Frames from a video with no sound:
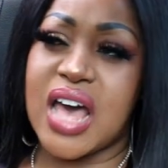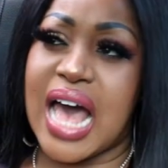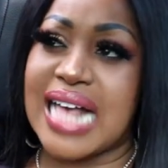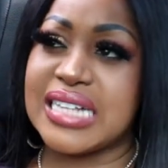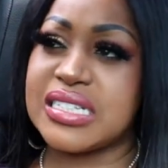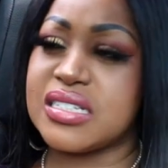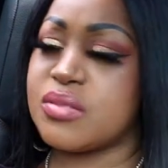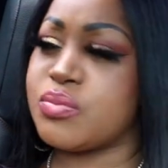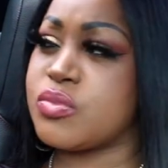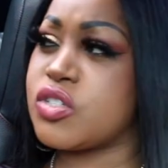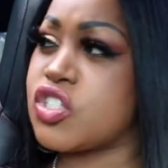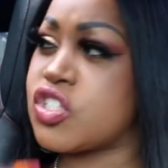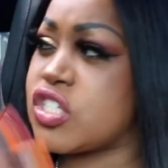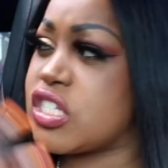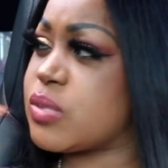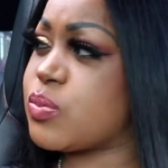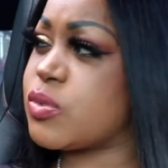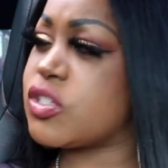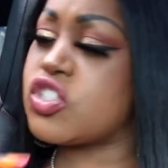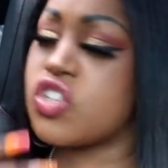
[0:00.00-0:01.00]
as
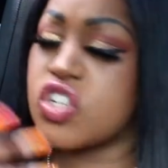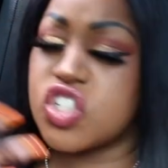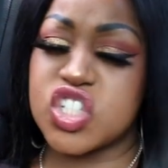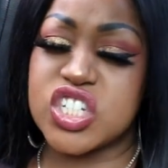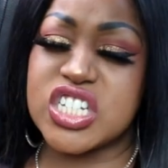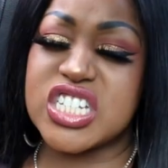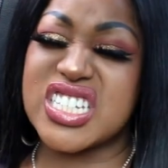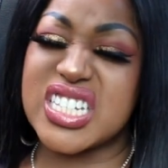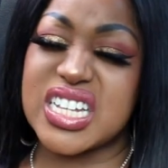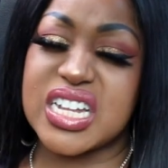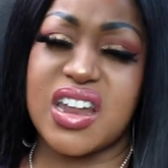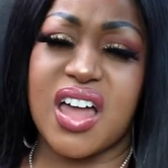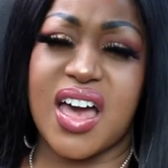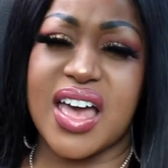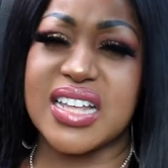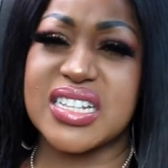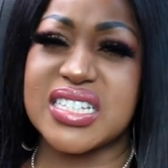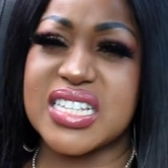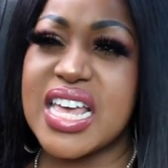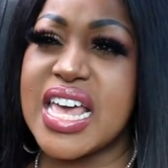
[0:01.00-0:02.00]
his misogynistic
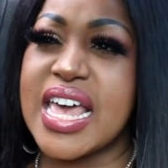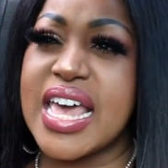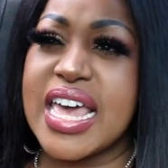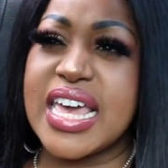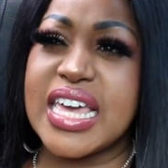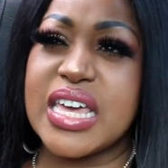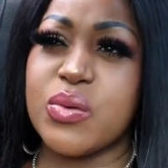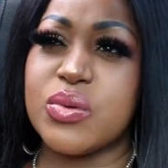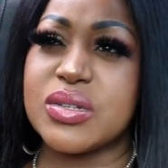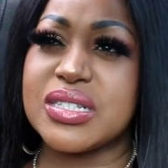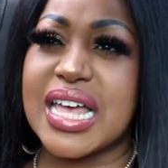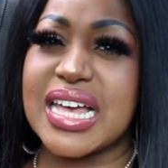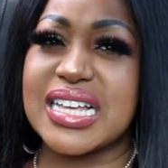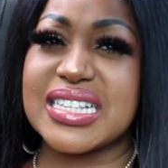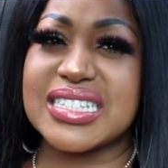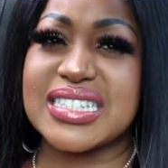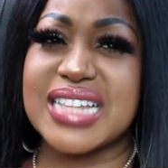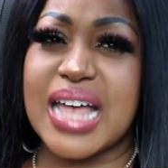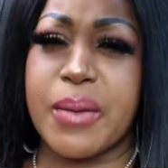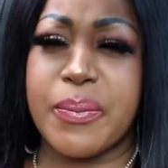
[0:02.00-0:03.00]
lines, he was like
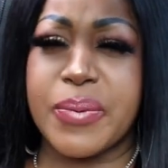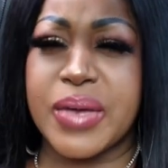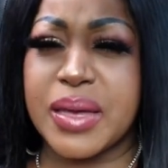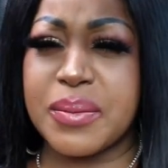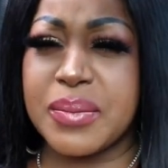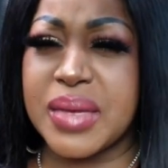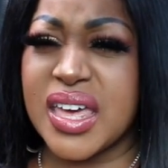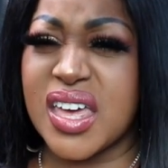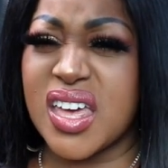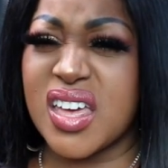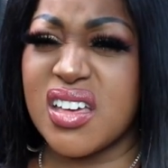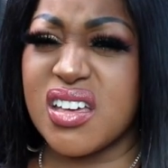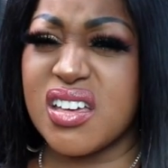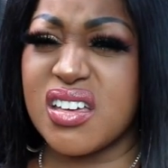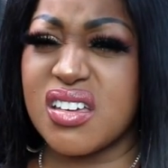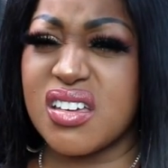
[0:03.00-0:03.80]
snapping me